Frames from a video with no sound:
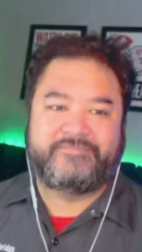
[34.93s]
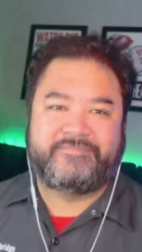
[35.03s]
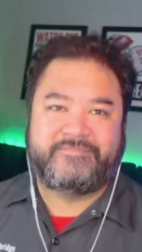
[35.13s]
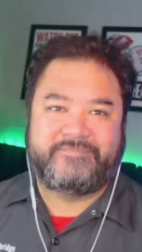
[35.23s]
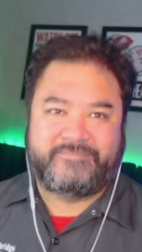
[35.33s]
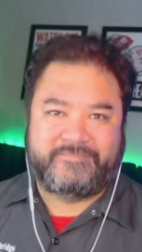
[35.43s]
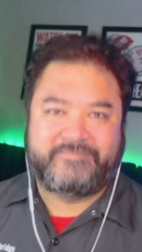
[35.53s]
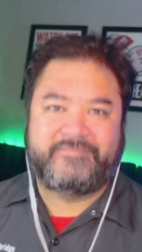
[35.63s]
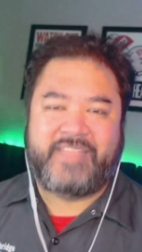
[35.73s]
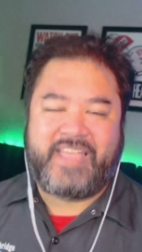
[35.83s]
Chris.
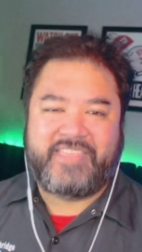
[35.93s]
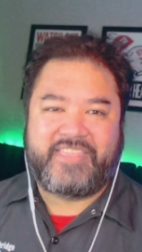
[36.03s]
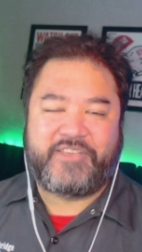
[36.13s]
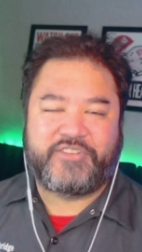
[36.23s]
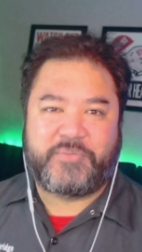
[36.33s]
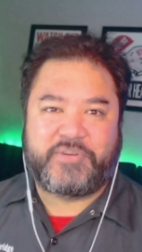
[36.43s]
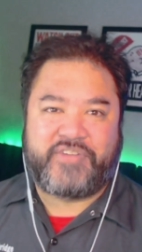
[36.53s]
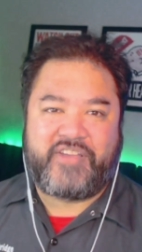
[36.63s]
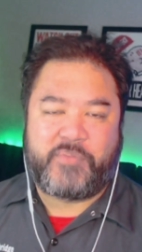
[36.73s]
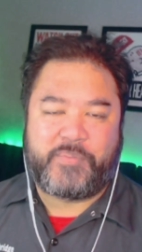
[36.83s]
Hey, thank you so much for
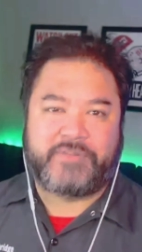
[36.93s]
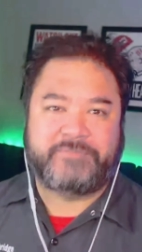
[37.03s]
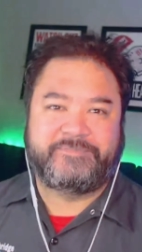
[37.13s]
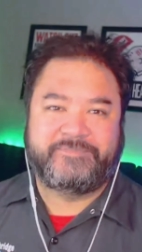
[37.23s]
having me, Paul.